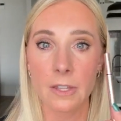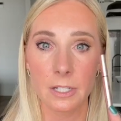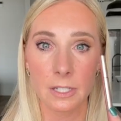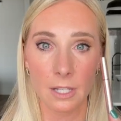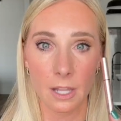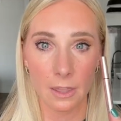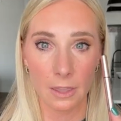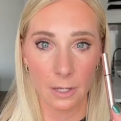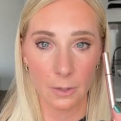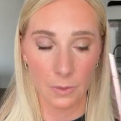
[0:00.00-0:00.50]
this
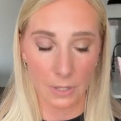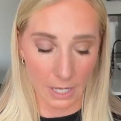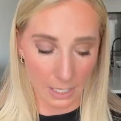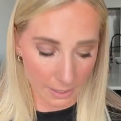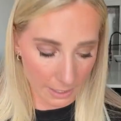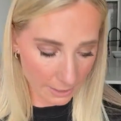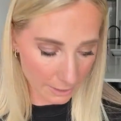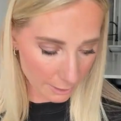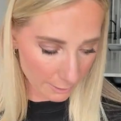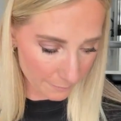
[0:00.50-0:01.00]
is a liquid
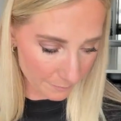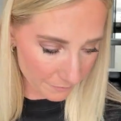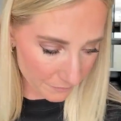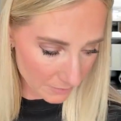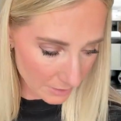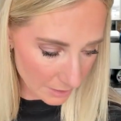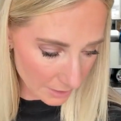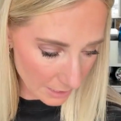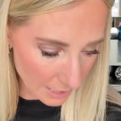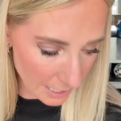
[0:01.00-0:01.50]

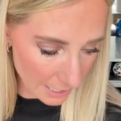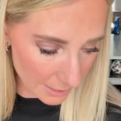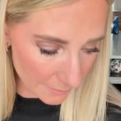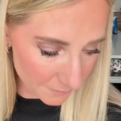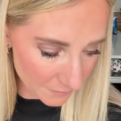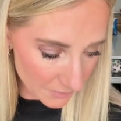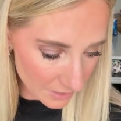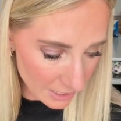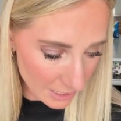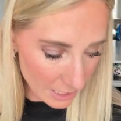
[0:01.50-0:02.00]
eyeliner,
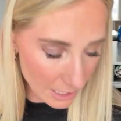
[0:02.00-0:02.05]
okay?